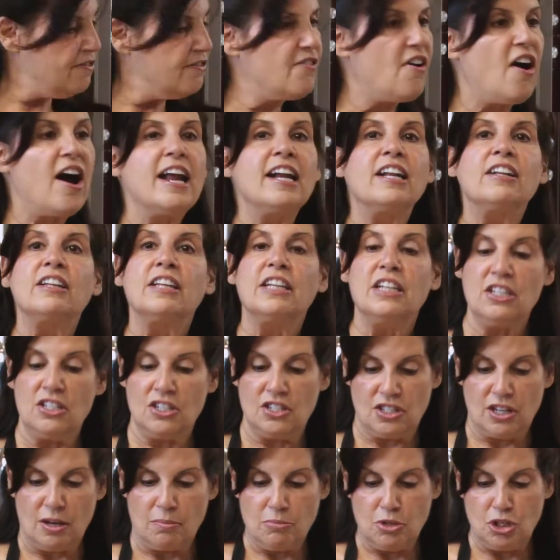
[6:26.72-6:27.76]
finally,
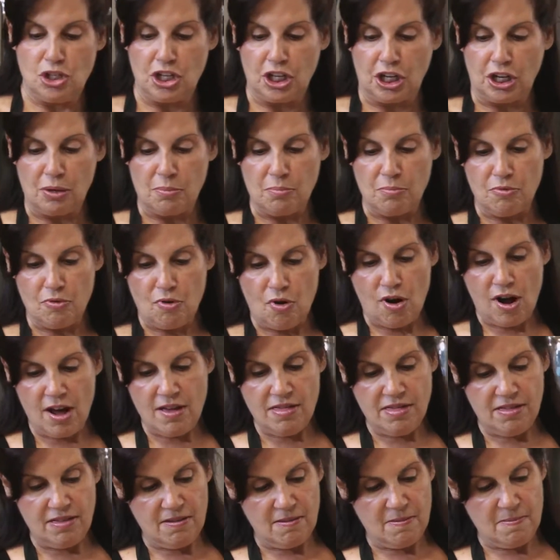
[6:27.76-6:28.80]
some chicken
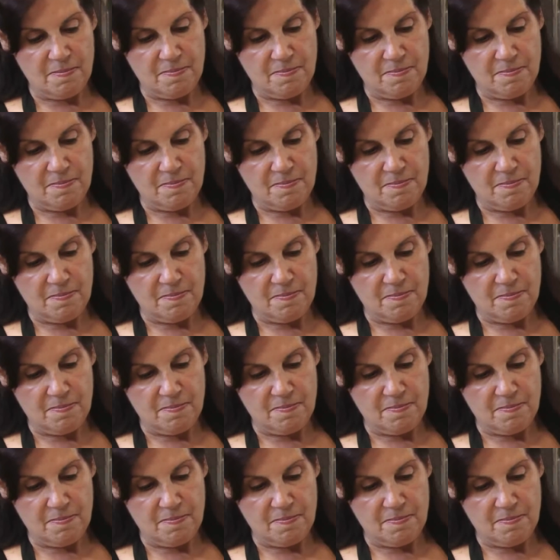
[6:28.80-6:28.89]
broth.